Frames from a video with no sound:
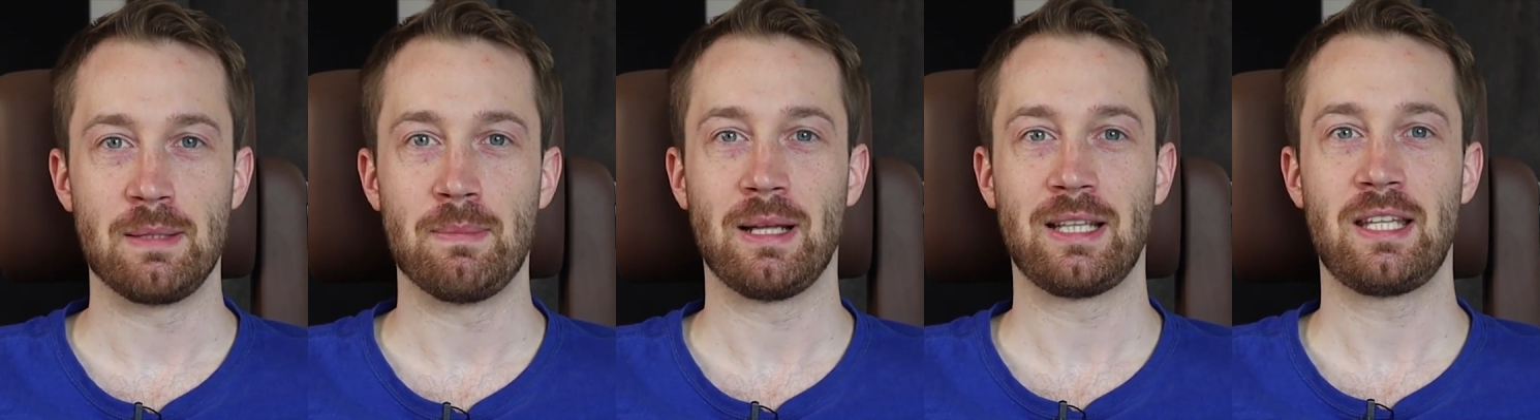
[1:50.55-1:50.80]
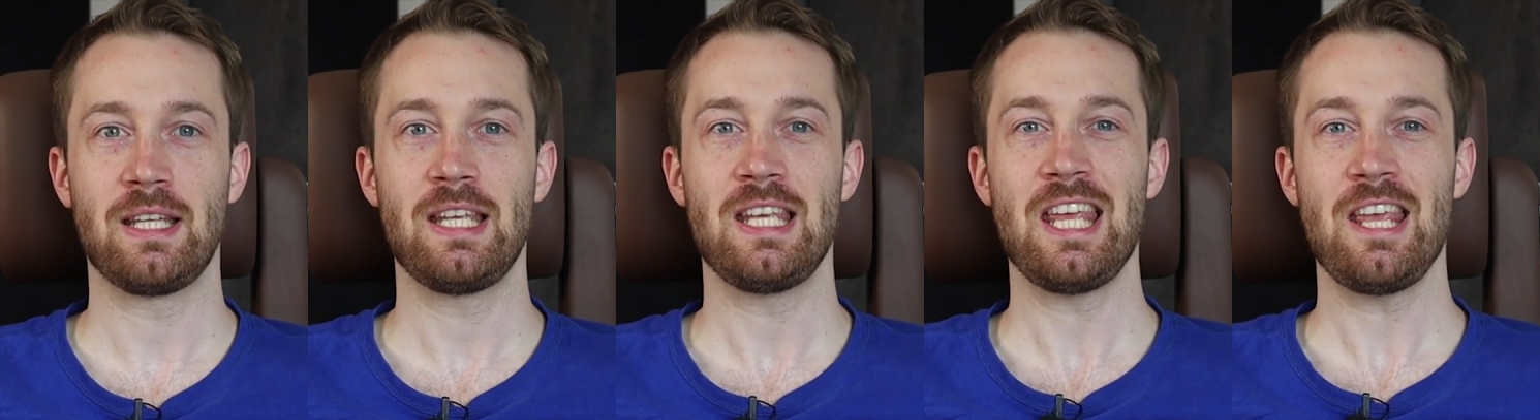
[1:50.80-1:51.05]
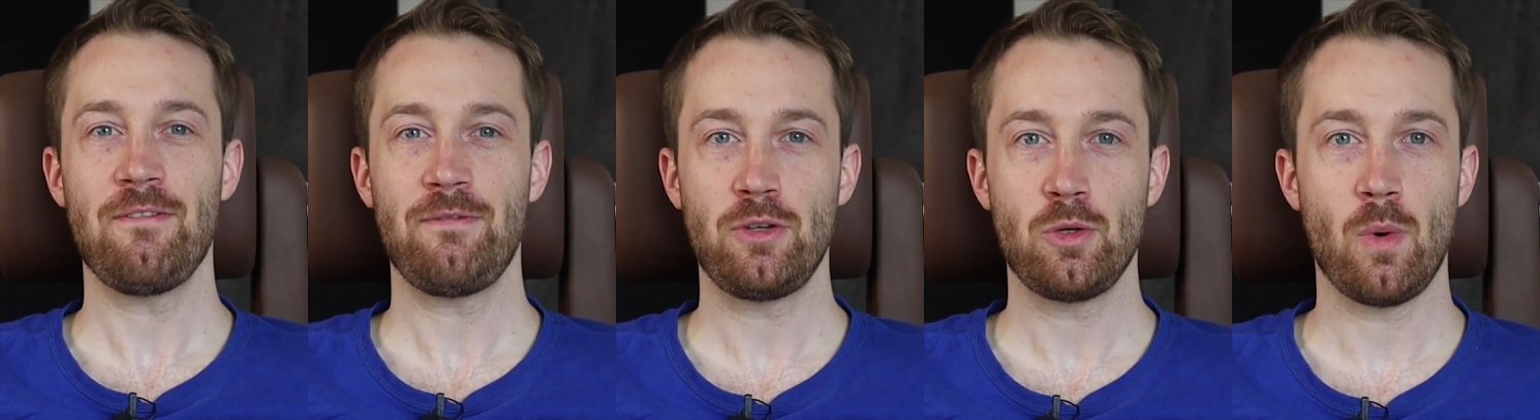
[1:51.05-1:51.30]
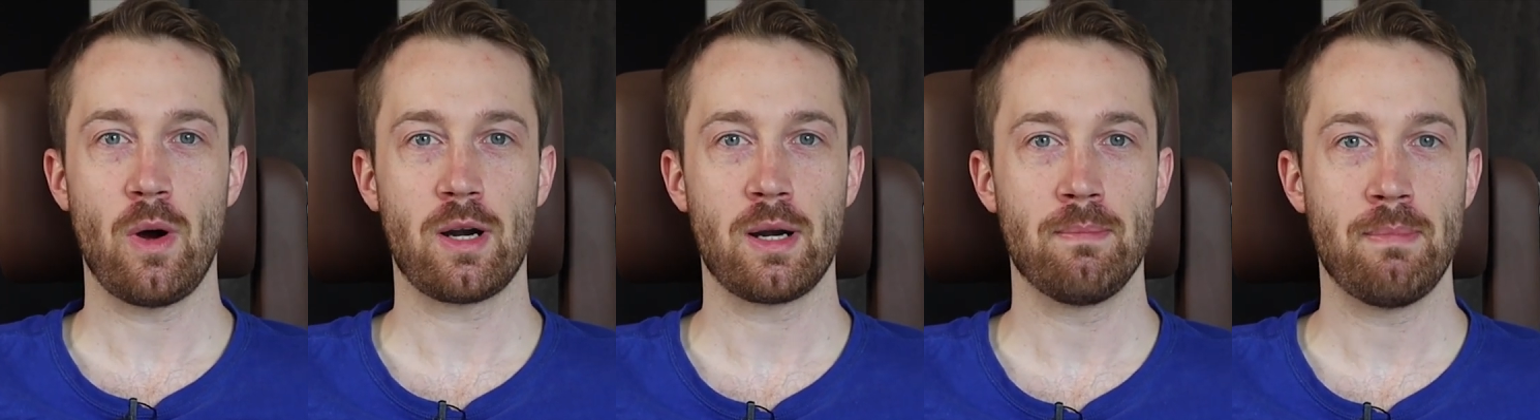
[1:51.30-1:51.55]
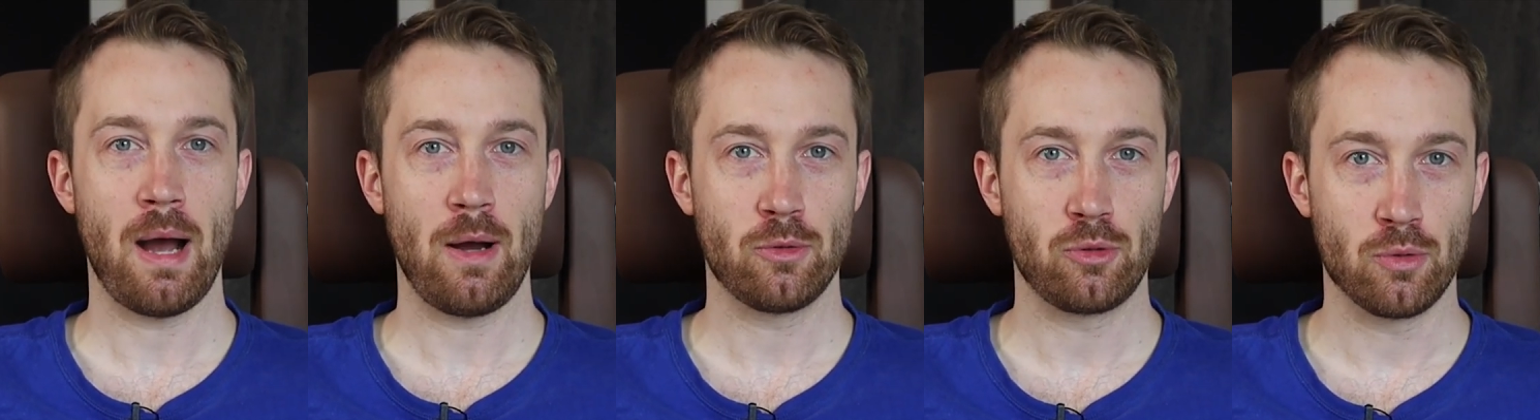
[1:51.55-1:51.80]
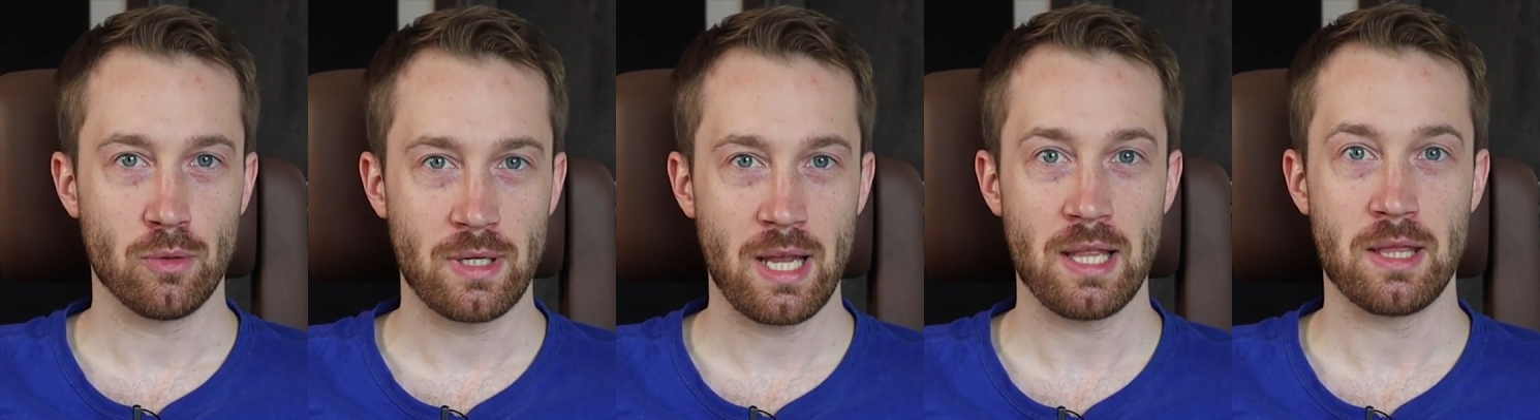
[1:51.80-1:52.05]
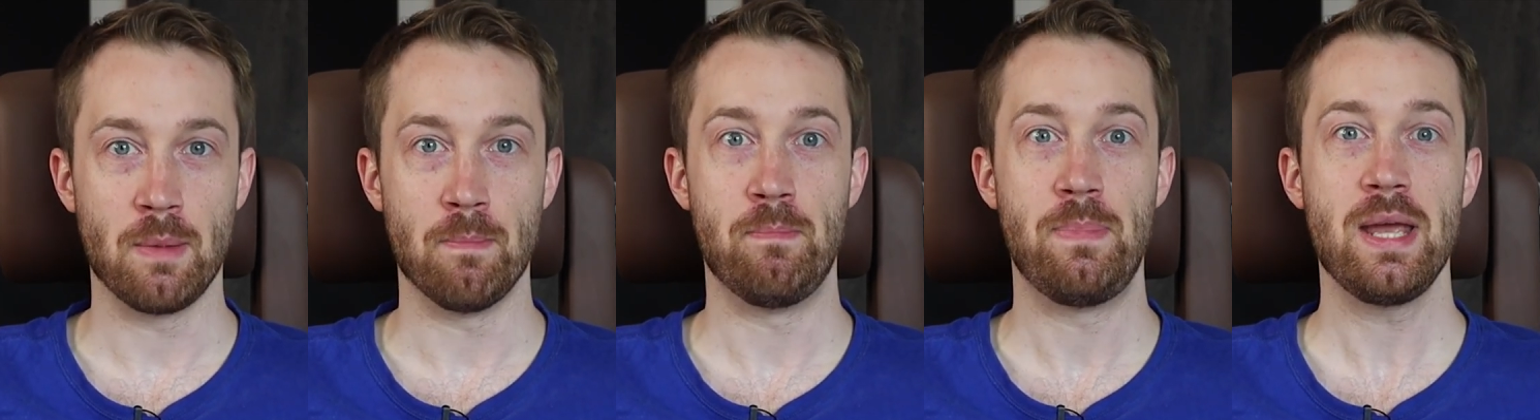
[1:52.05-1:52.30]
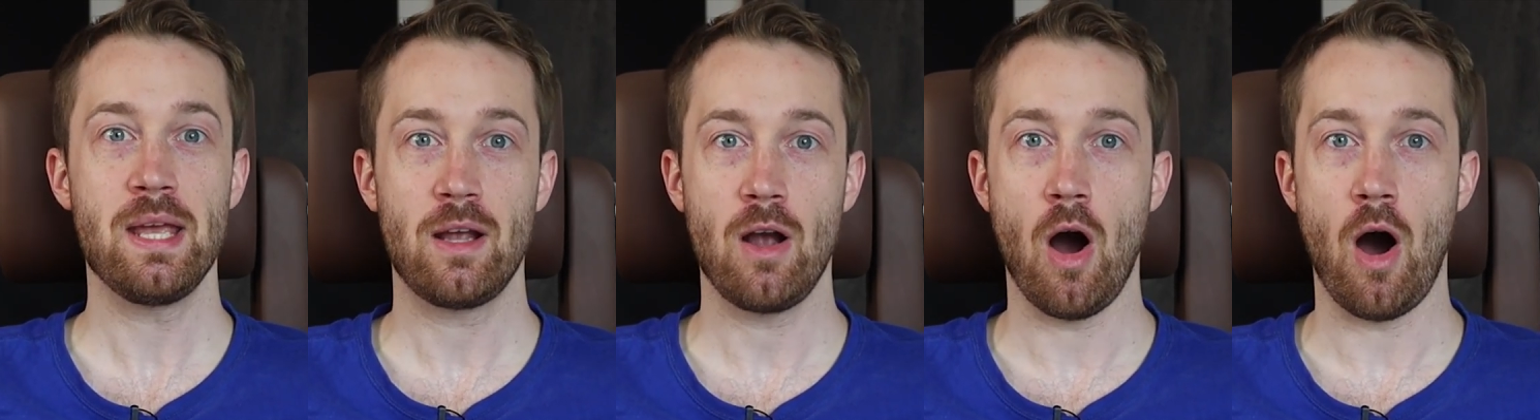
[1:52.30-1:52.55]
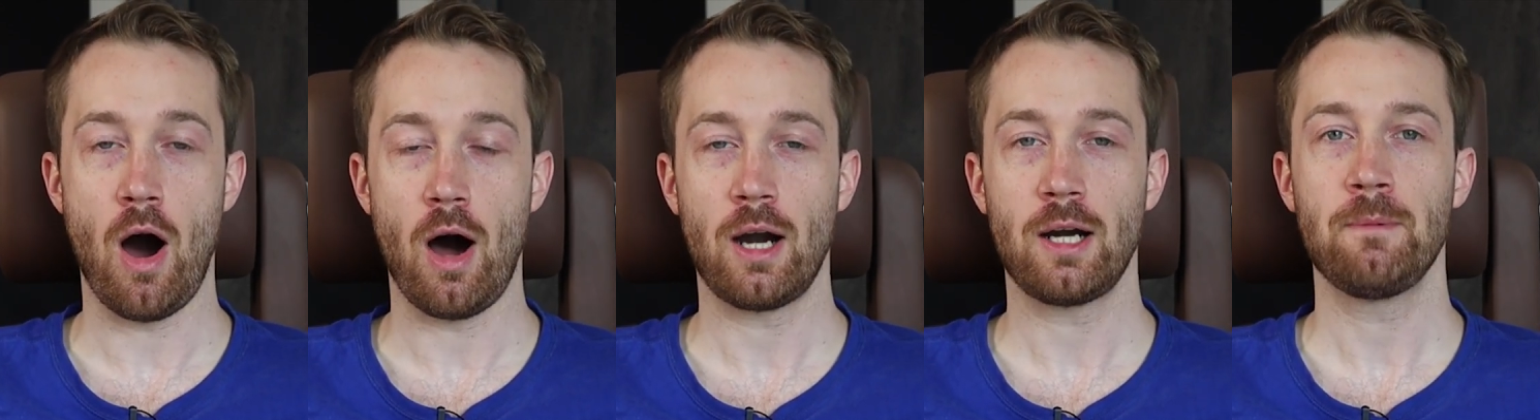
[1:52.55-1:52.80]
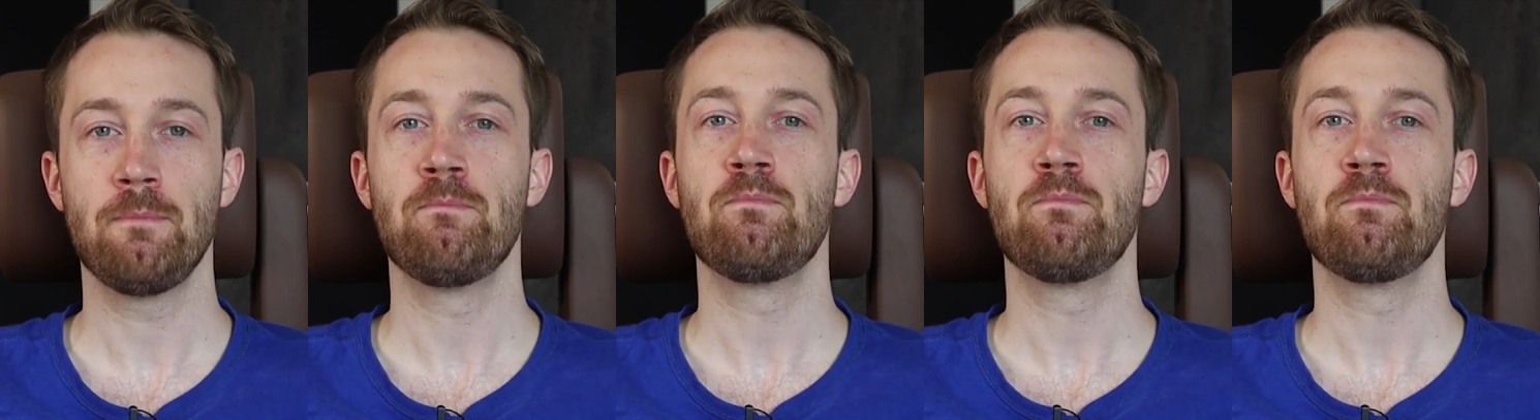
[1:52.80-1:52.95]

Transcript: but if you are about to get the big R,